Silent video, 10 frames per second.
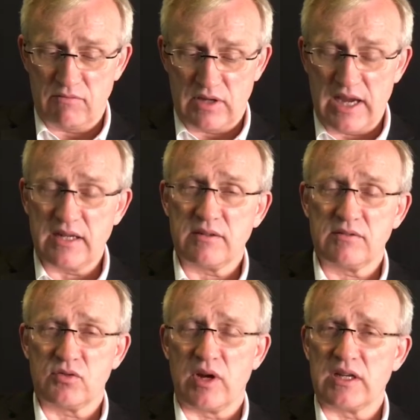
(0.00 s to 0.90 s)

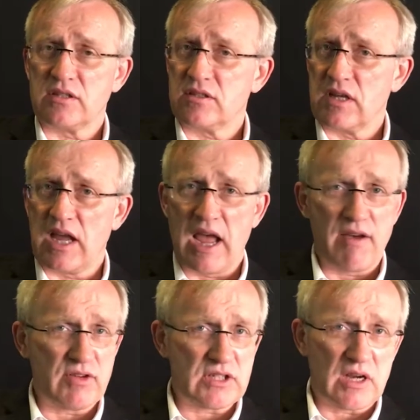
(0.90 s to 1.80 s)
get dressed,
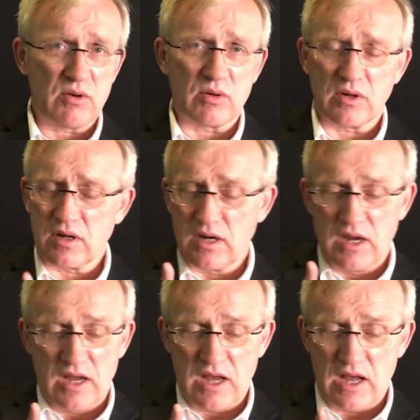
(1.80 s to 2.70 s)
have a shower,
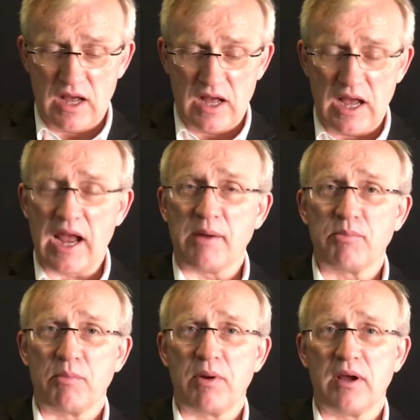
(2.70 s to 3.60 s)
and
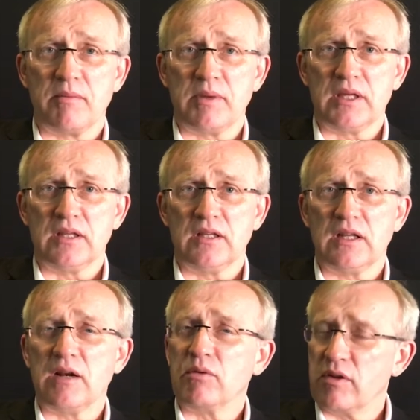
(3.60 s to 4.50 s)
prepare a
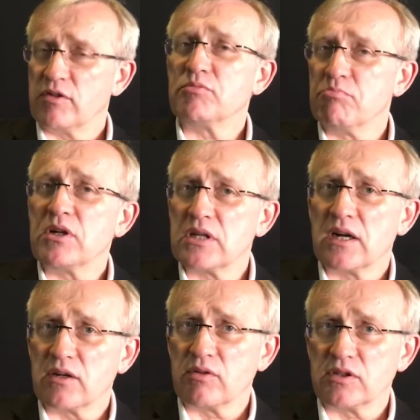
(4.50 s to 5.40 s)
meal, and will give us much
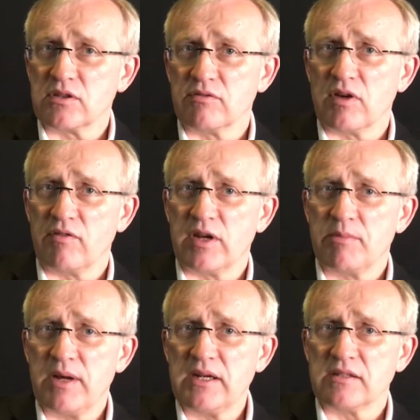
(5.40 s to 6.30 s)
higher degrees of
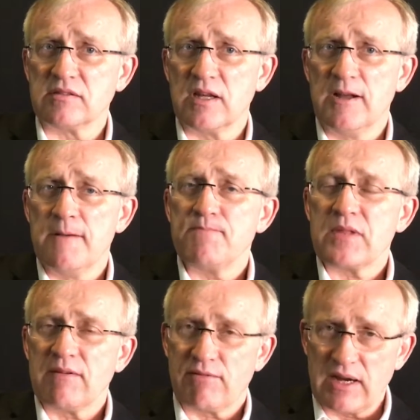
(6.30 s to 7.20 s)
independence.
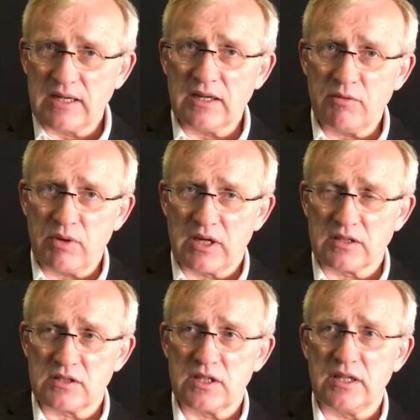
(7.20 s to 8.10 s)
Finally, we'll
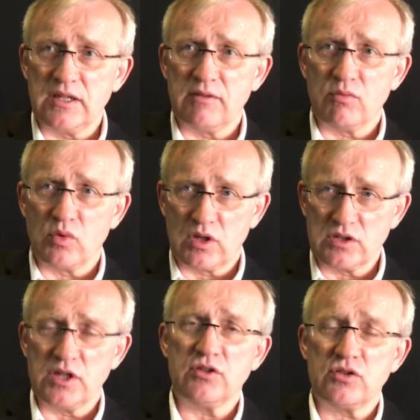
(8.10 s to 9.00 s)

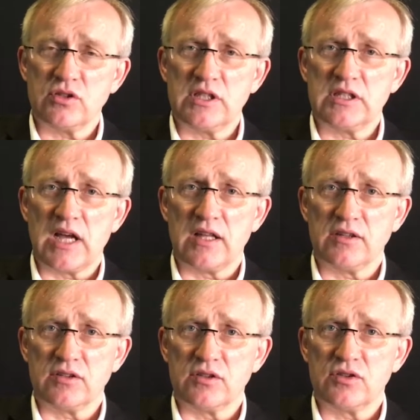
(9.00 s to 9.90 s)
continue to see
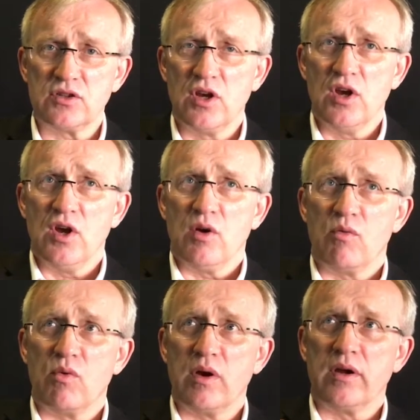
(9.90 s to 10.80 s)
challenges
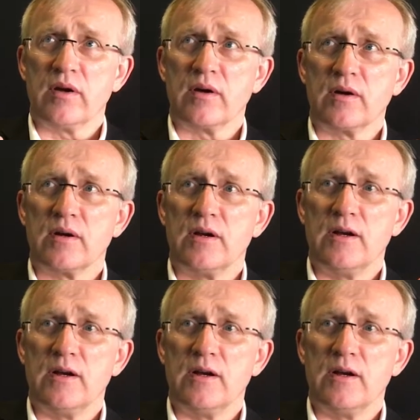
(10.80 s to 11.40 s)
where